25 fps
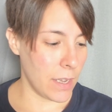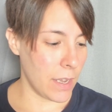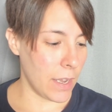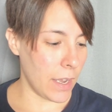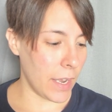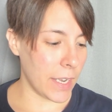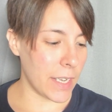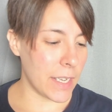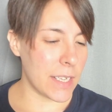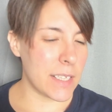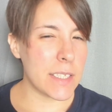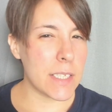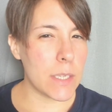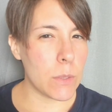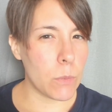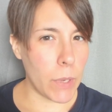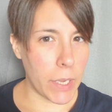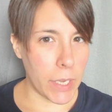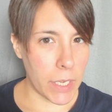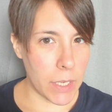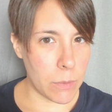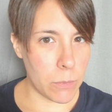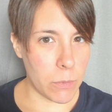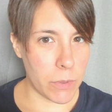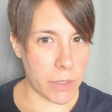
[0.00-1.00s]
I can see why
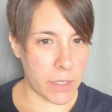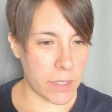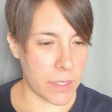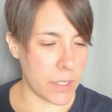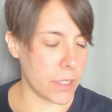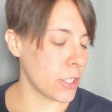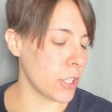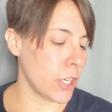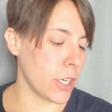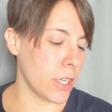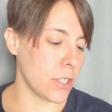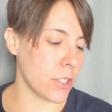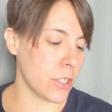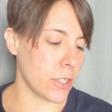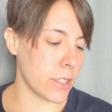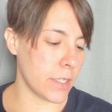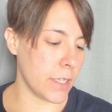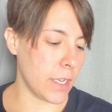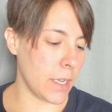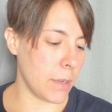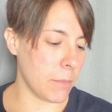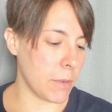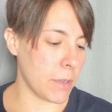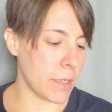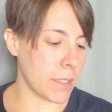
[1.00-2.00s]
he wanted to change his
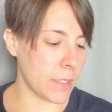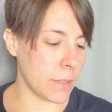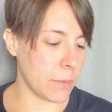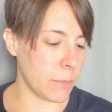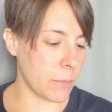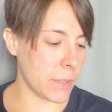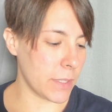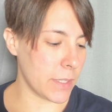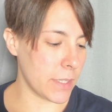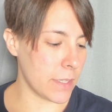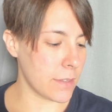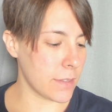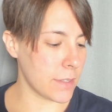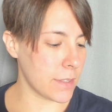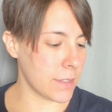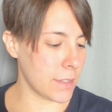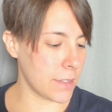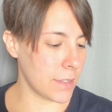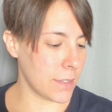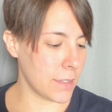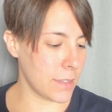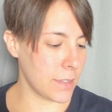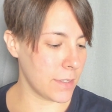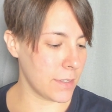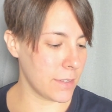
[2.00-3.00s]
name, because it wasn't,
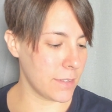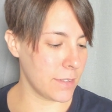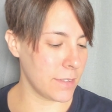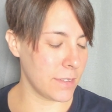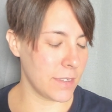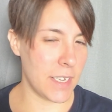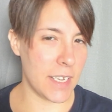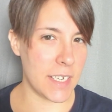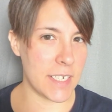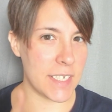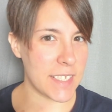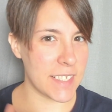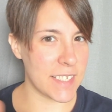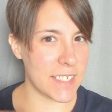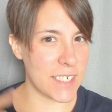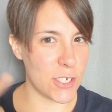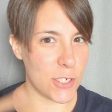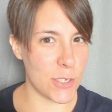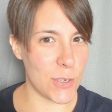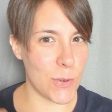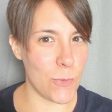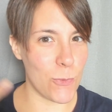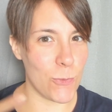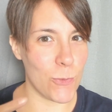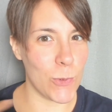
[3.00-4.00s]
it doesn't
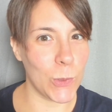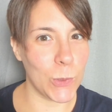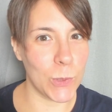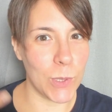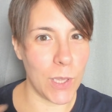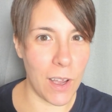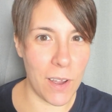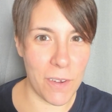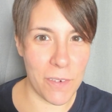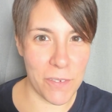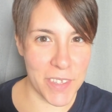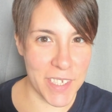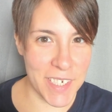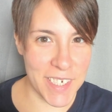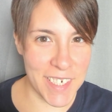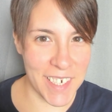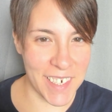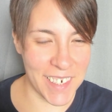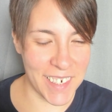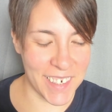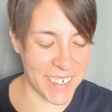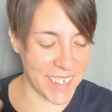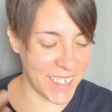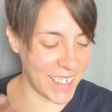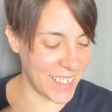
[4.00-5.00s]
just roll off the
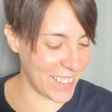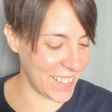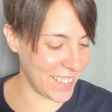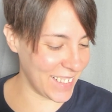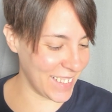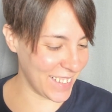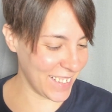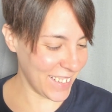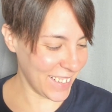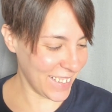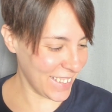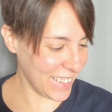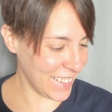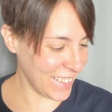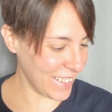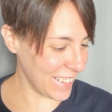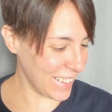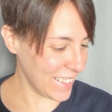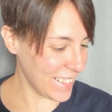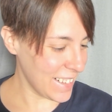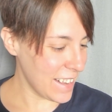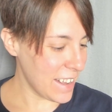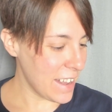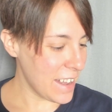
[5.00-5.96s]
tongue.